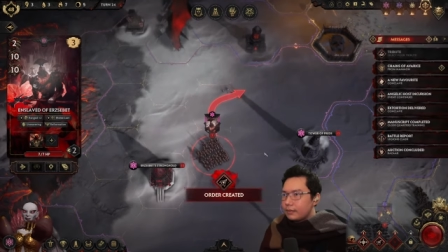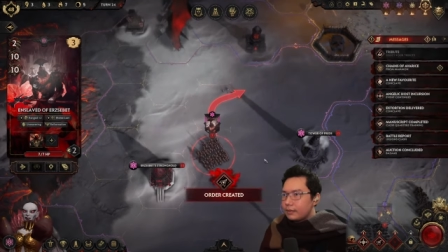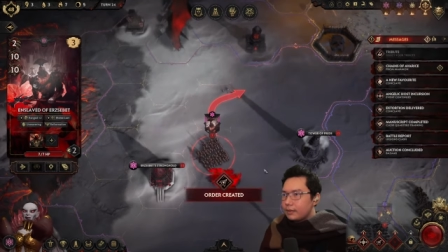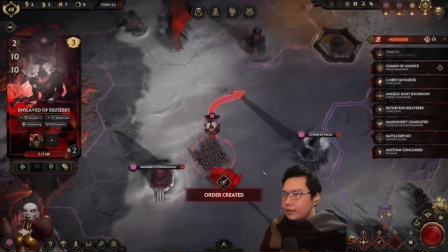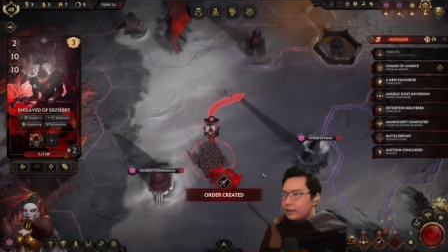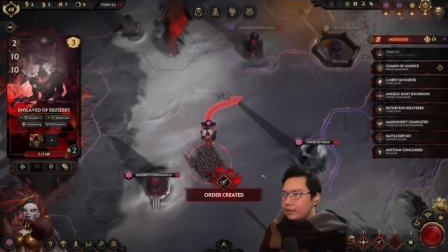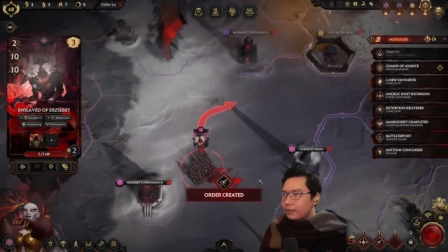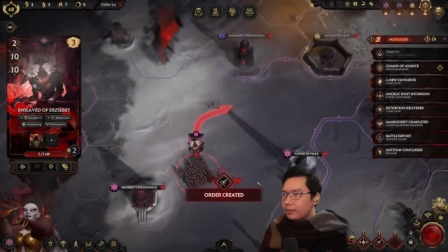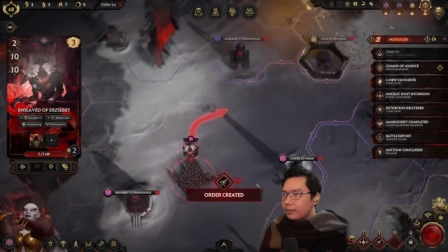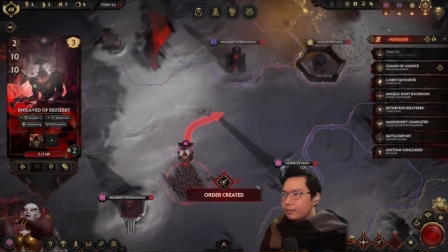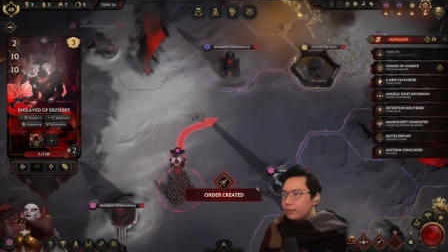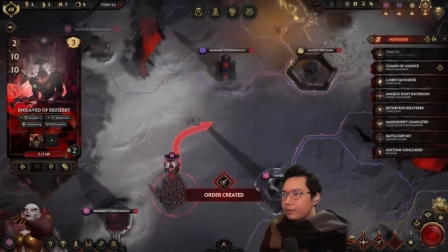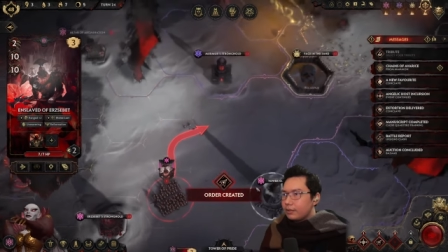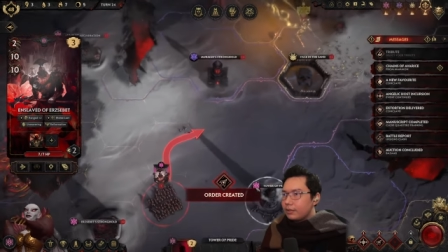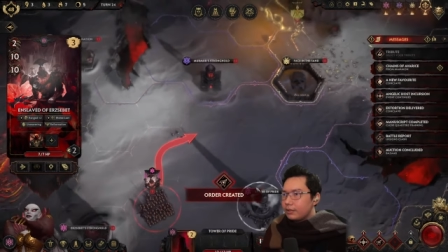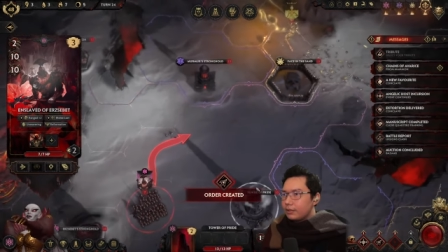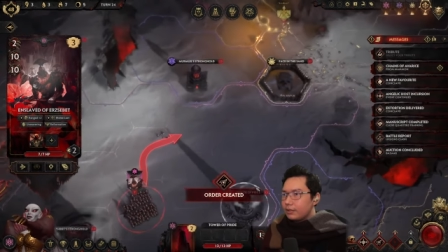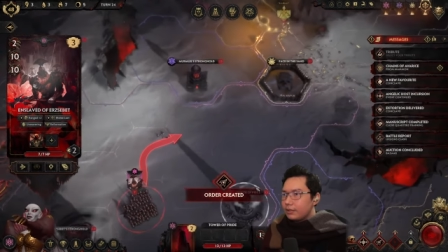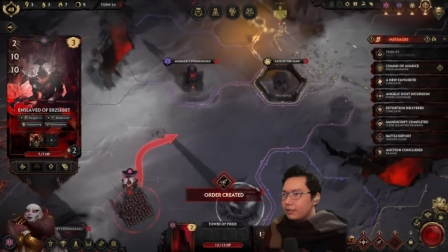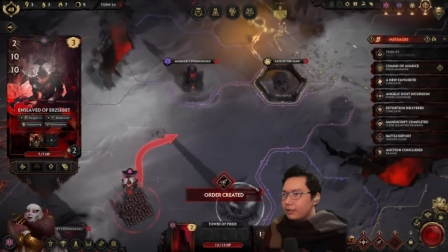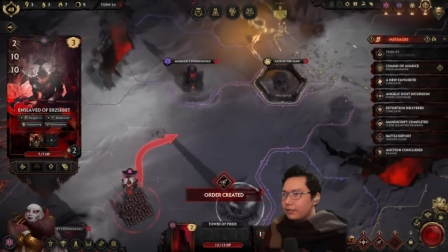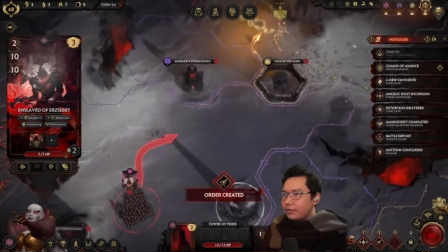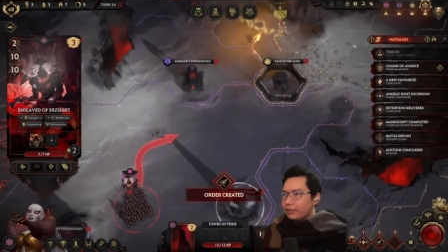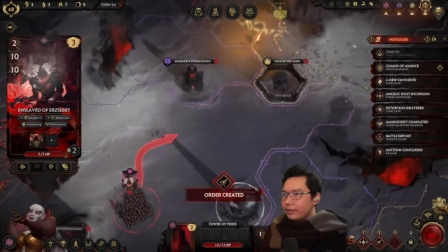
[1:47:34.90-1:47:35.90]
I'm gonna
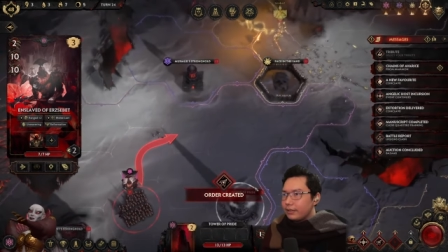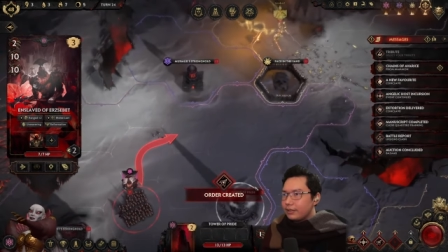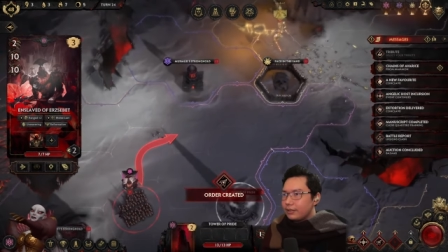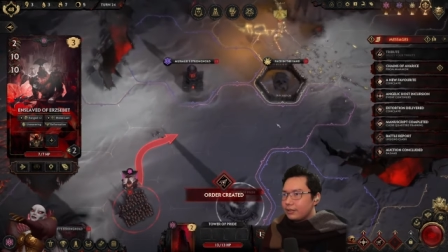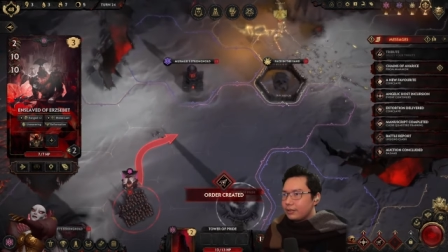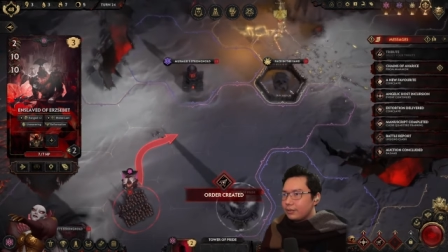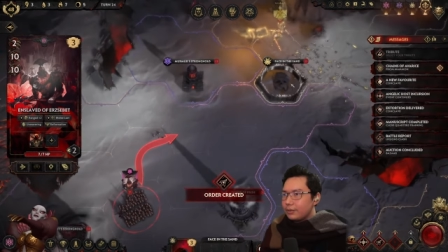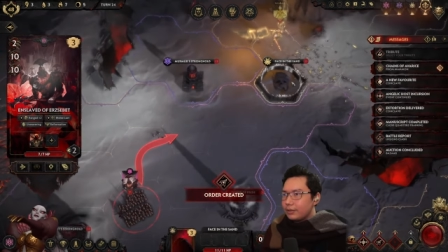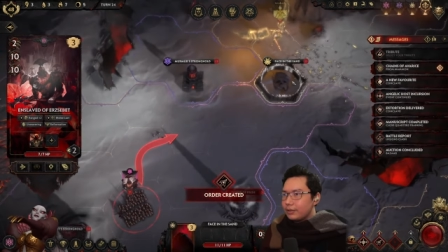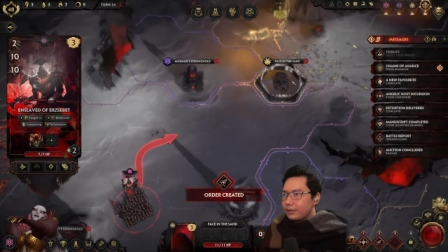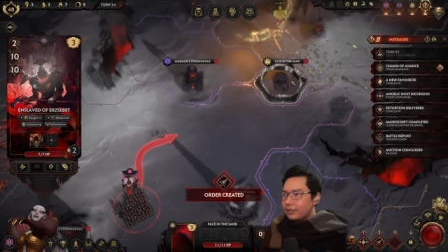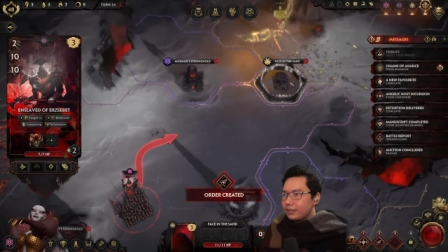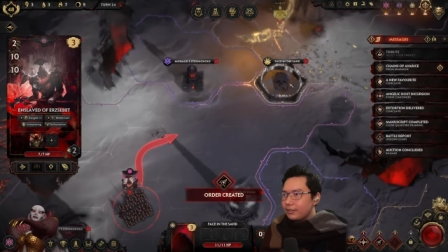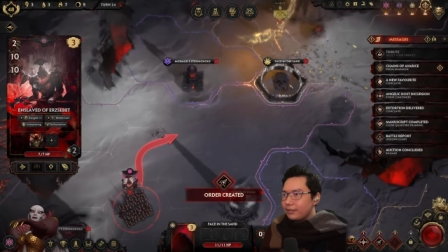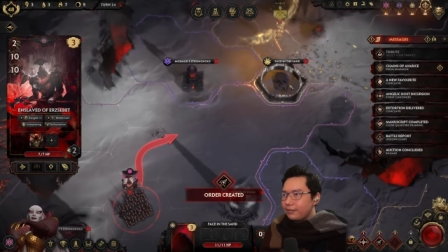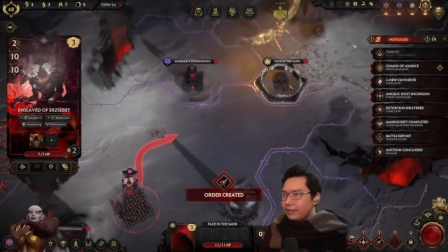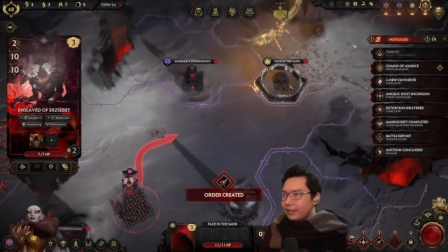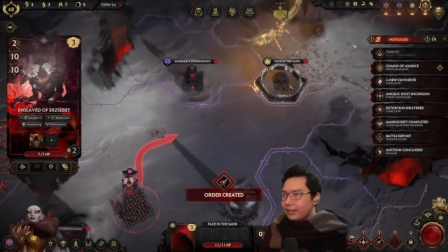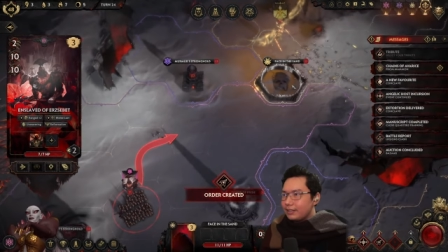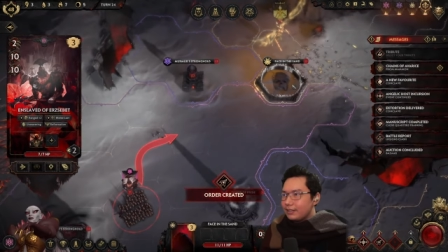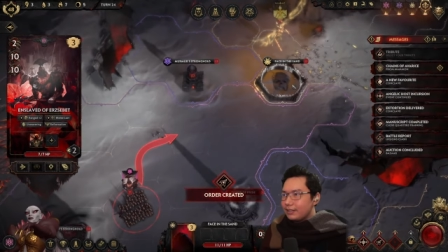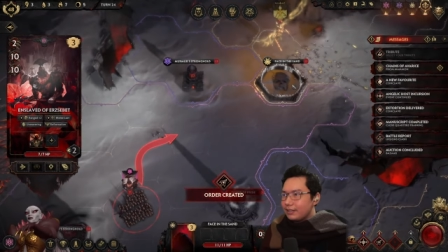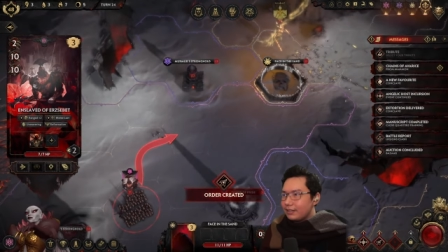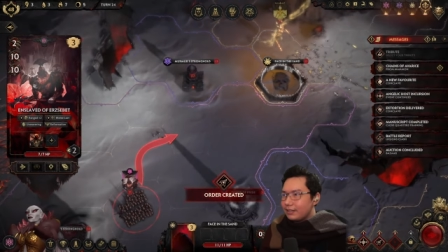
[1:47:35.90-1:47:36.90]
walk over towards the
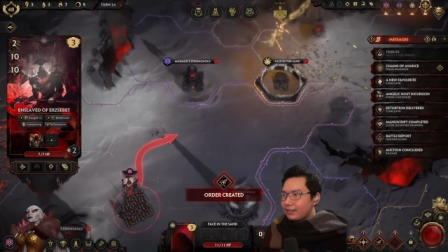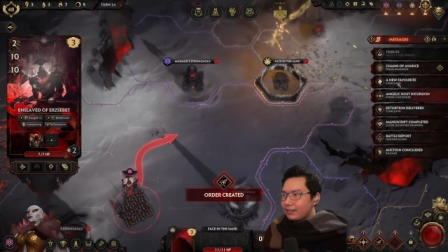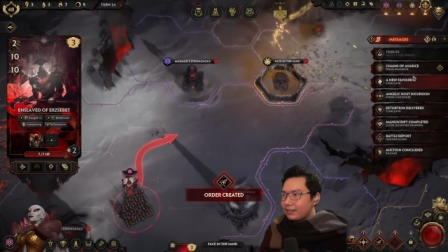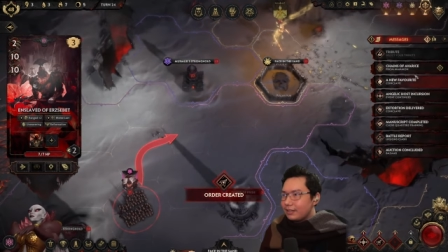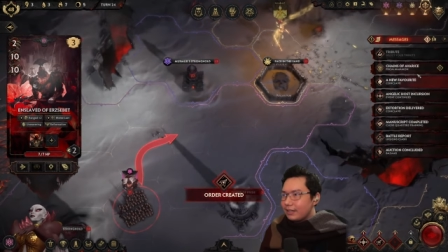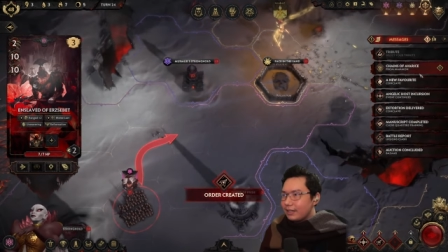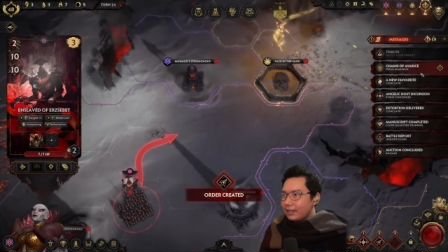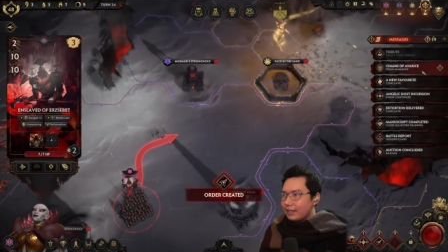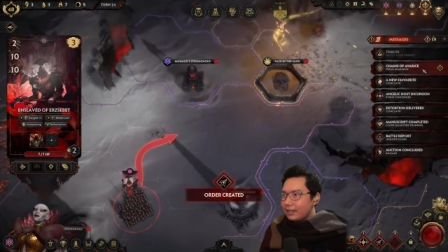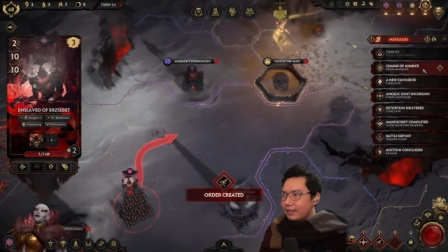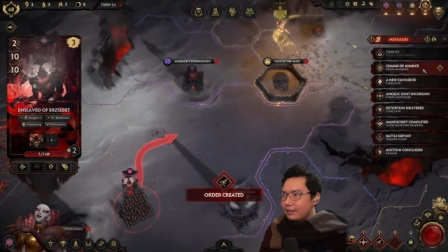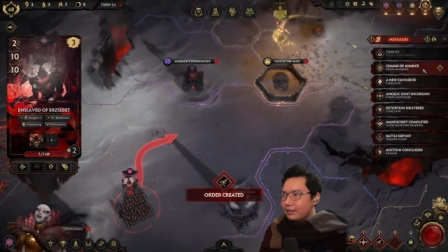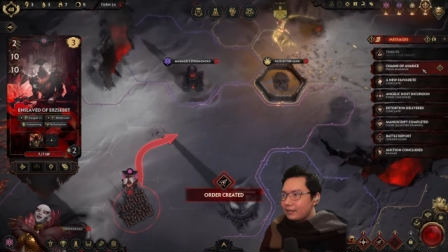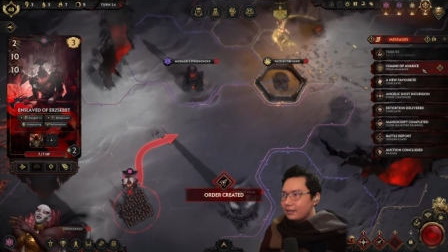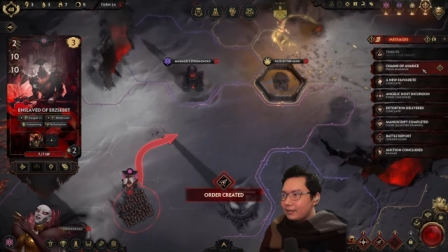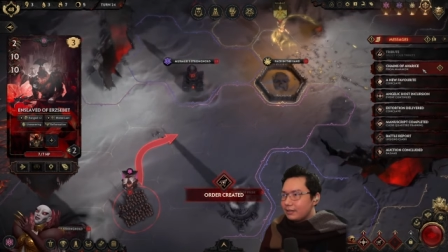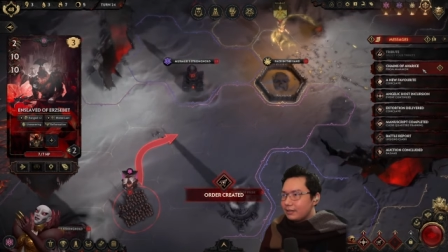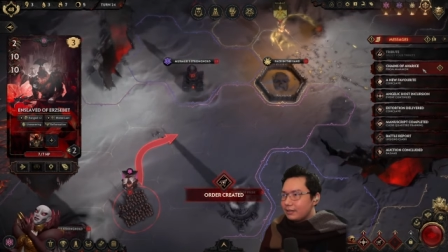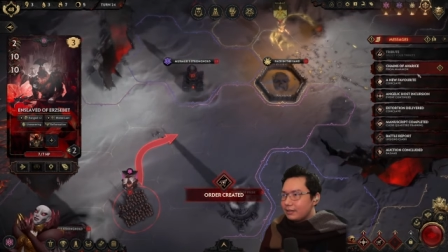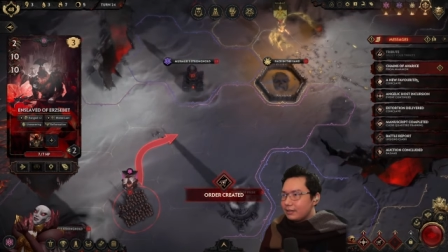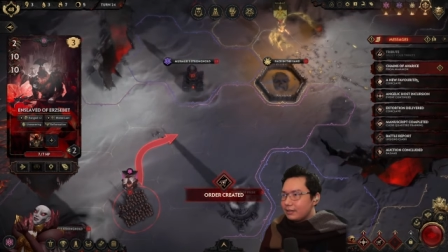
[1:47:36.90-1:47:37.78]
face in the sand.